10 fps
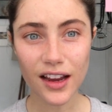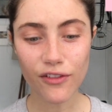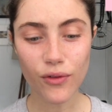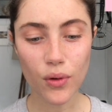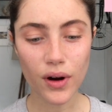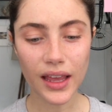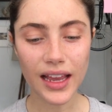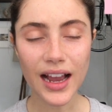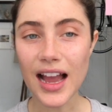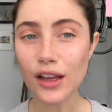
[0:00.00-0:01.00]
Therefore,
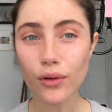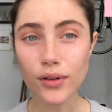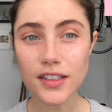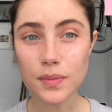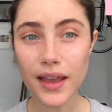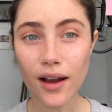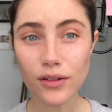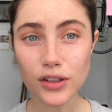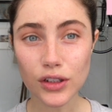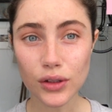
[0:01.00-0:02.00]
it kind of grosses me
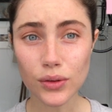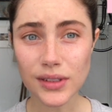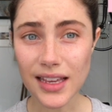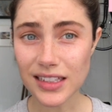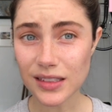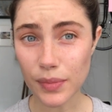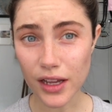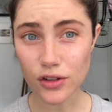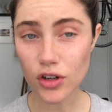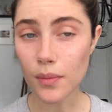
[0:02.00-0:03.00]
out to use a
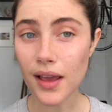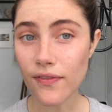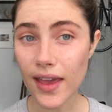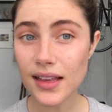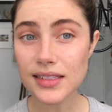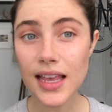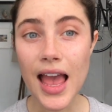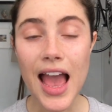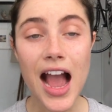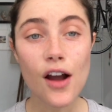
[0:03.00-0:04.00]
sponge on my face.
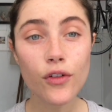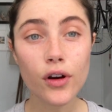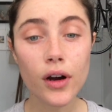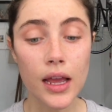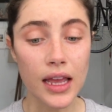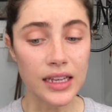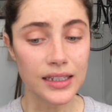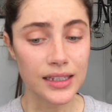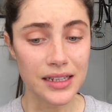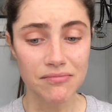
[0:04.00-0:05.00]
However,
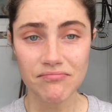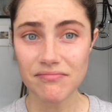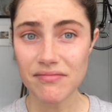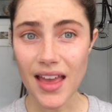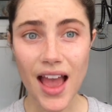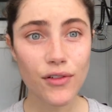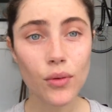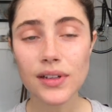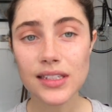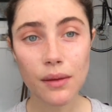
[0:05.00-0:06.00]

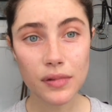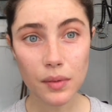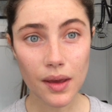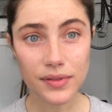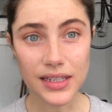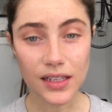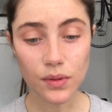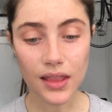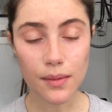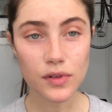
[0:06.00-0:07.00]
everyone seems to be obsessed
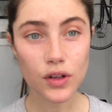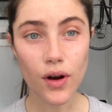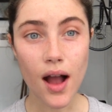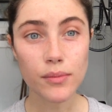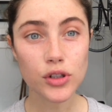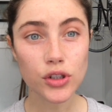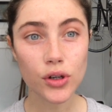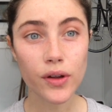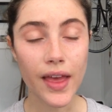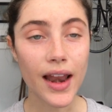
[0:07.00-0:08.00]
with them, so I'm
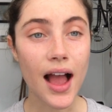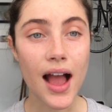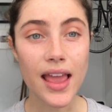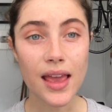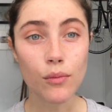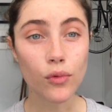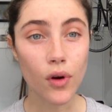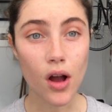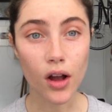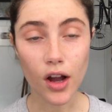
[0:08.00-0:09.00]
sure that I am
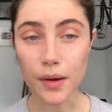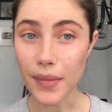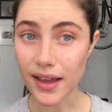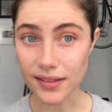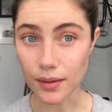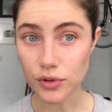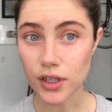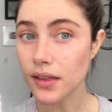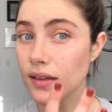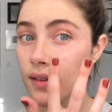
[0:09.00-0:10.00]
wrong on my
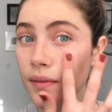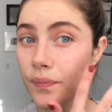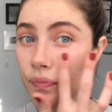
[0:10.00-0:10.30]
assumptions.